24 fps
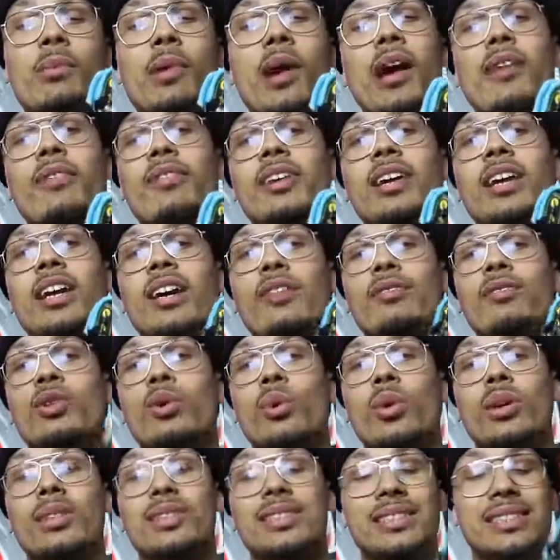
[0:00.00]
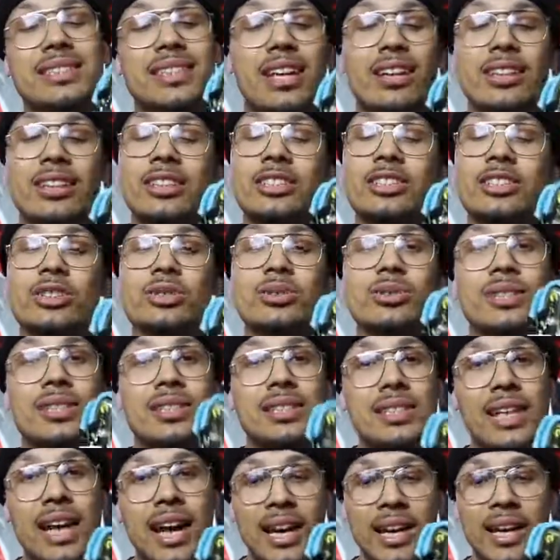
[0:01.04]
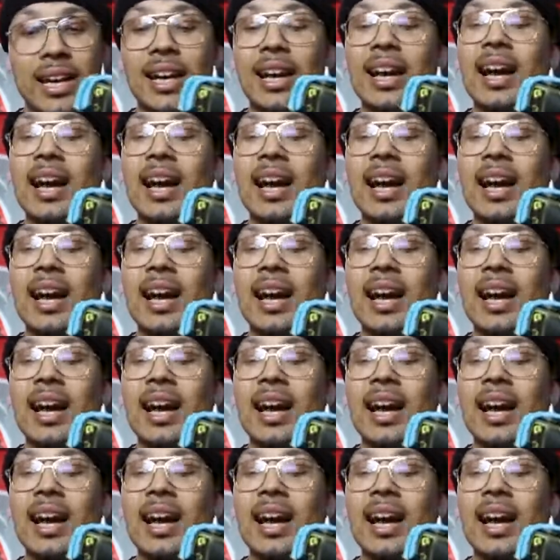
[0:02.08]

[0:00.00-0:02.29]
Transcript: profit if you were to sell this shoe today.